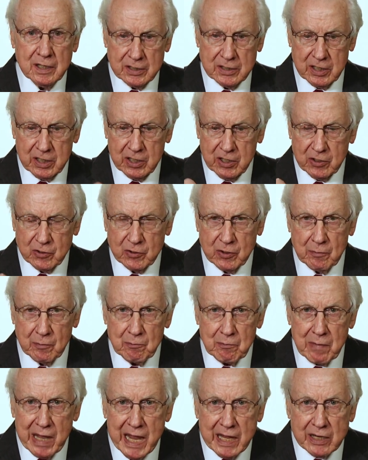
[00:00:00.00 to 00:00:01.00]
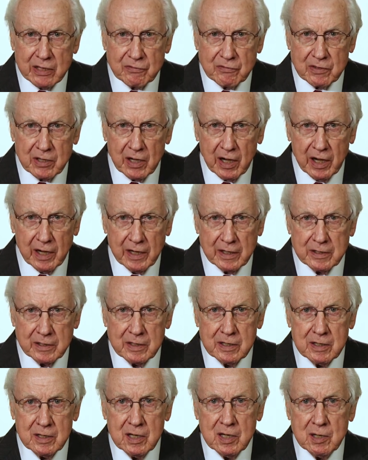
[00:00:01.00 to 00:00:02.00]
to hear the man of God
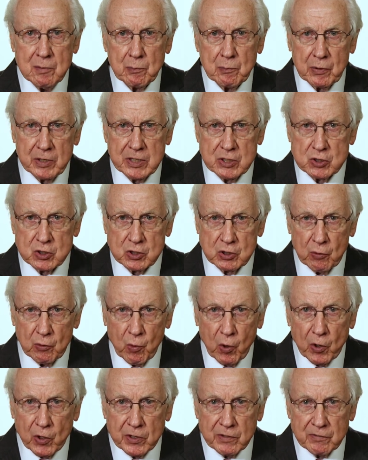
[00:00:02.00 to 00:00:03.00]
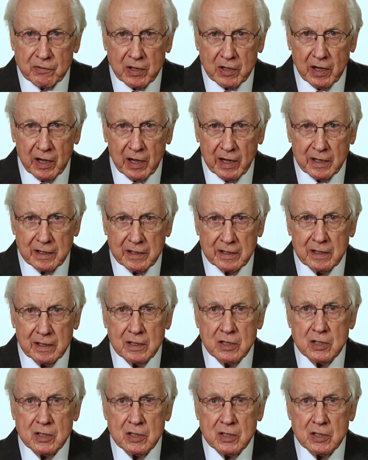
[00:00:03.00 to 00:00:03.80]
preach the word of God